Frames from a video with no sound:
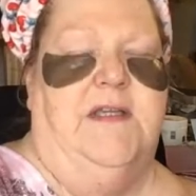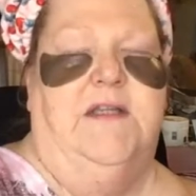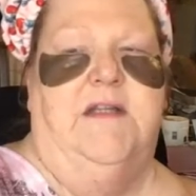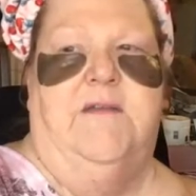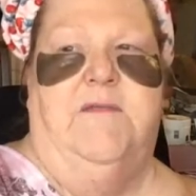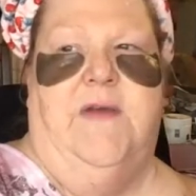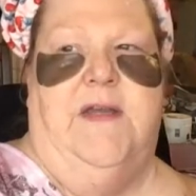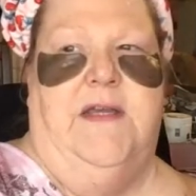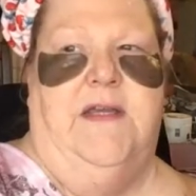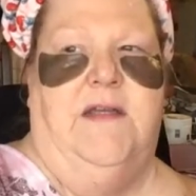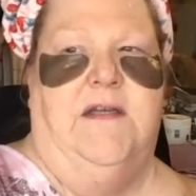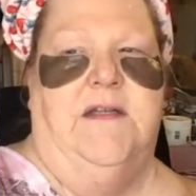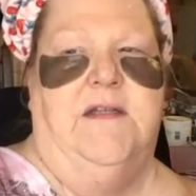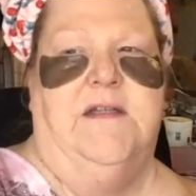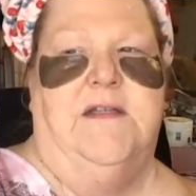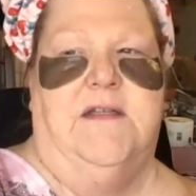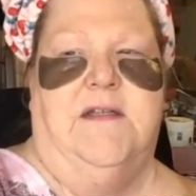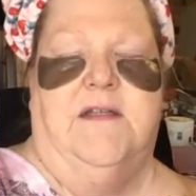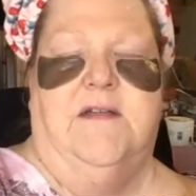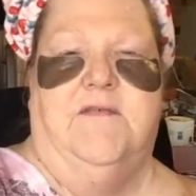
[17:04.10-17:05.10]
in the van and
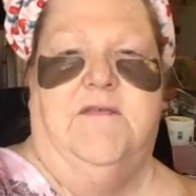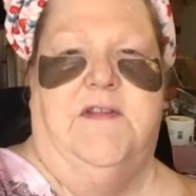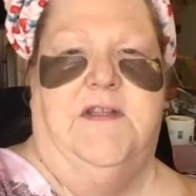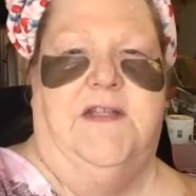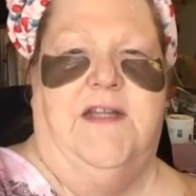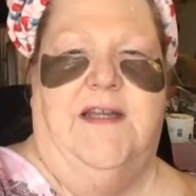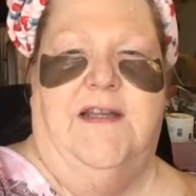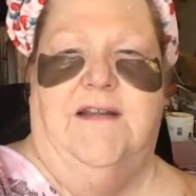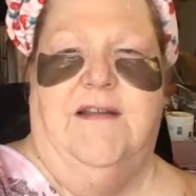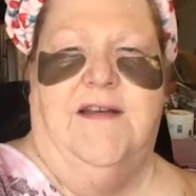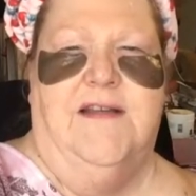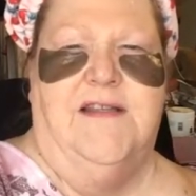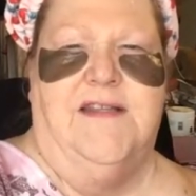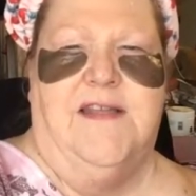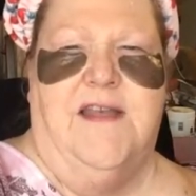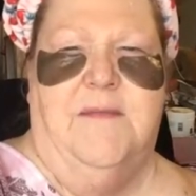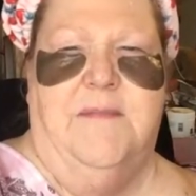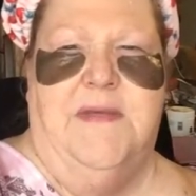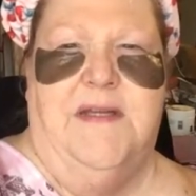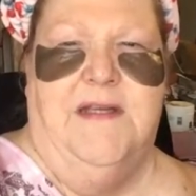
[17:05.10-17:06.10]
stuff, the daylight's
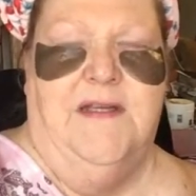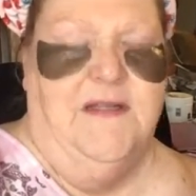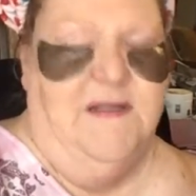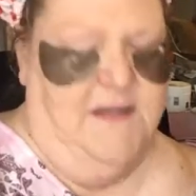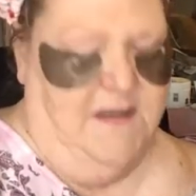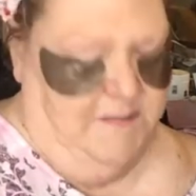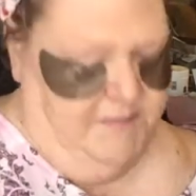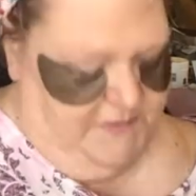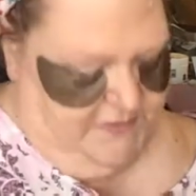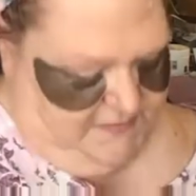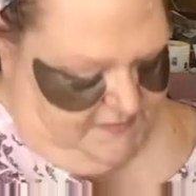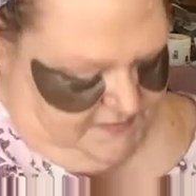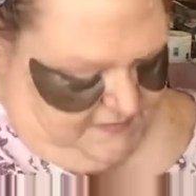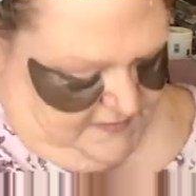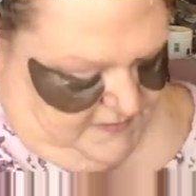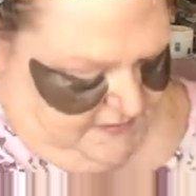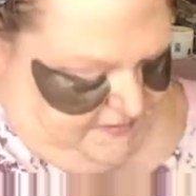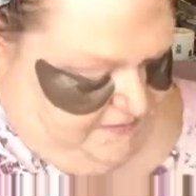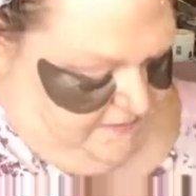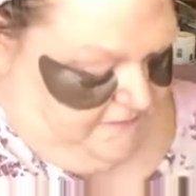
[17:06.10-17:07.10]
coming in and I'm just
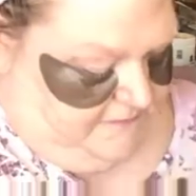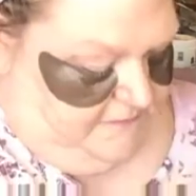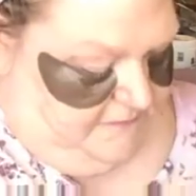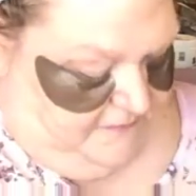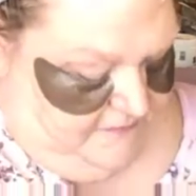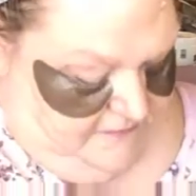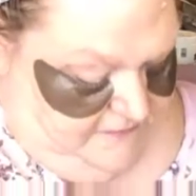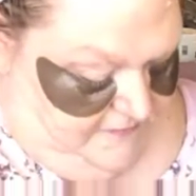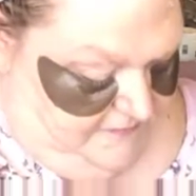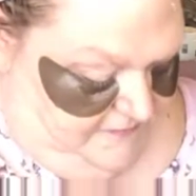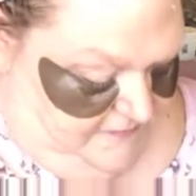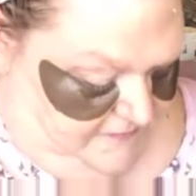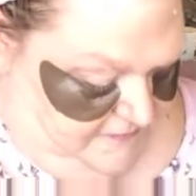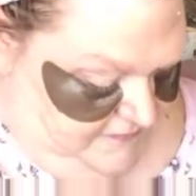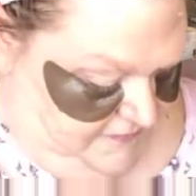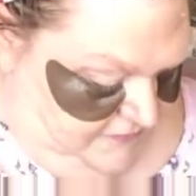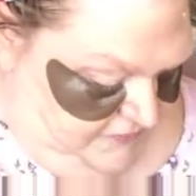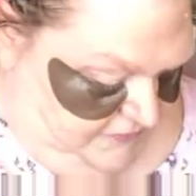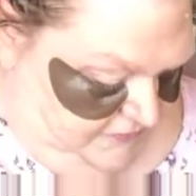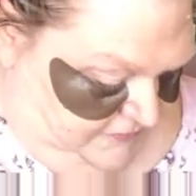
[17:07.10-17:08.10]
tired,
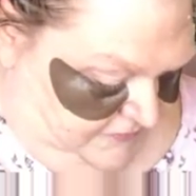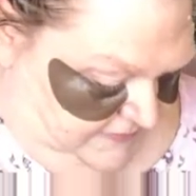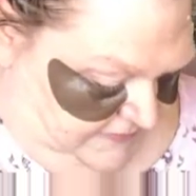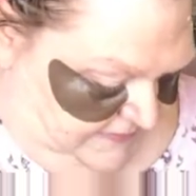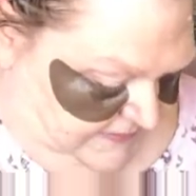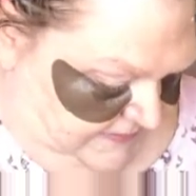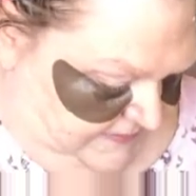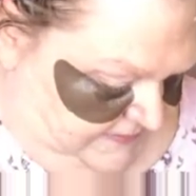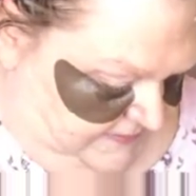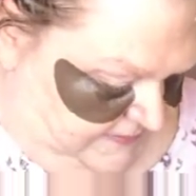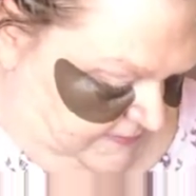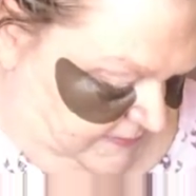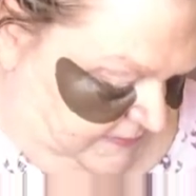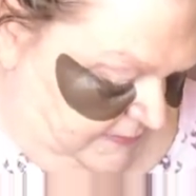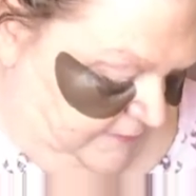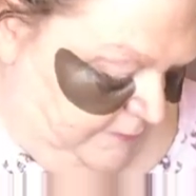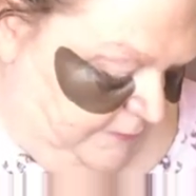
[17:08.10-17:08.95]
you know, and I need to sleep